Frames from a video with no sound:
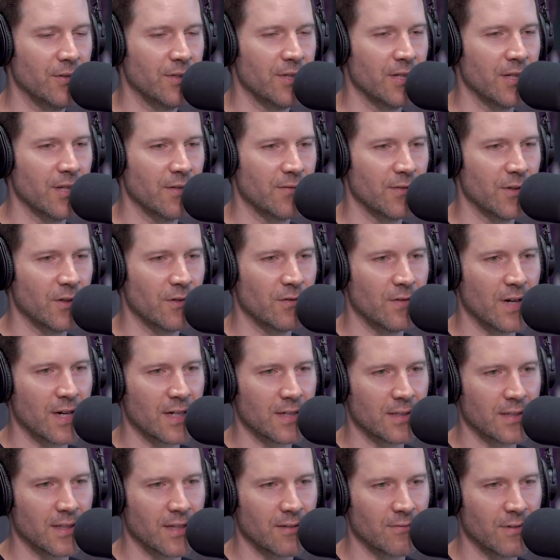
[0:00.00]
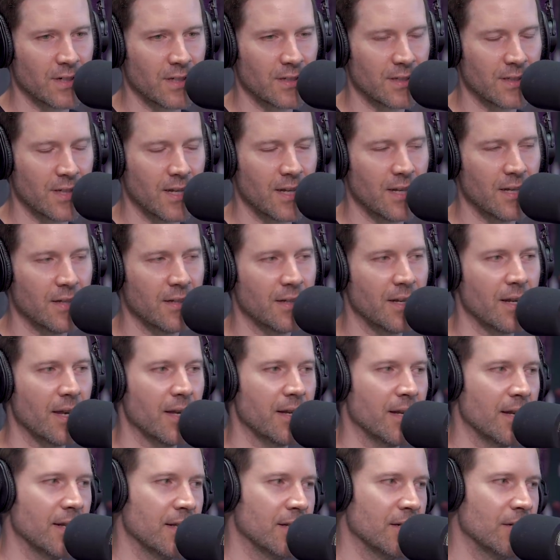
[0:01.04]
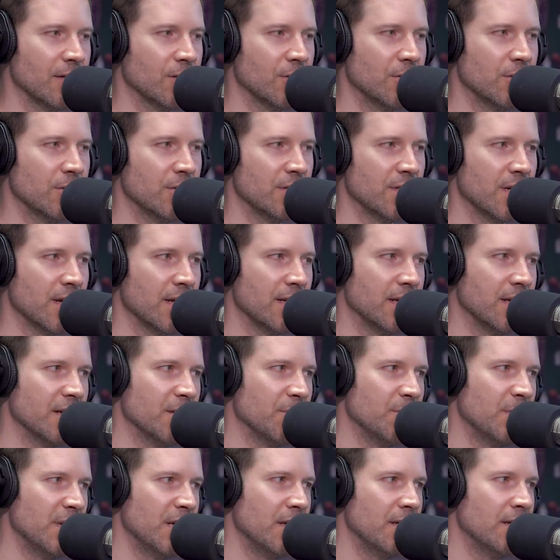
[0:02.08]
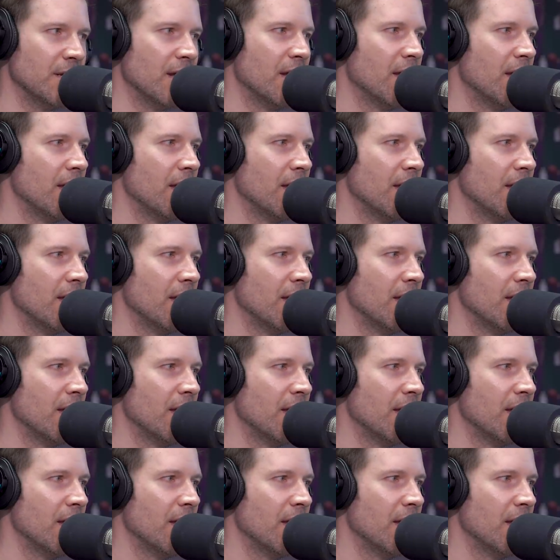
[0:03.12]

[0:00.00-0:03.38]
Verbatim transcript: UTFO, Roxanne, Roxanne. It had LL Cool J, I Need a Beat.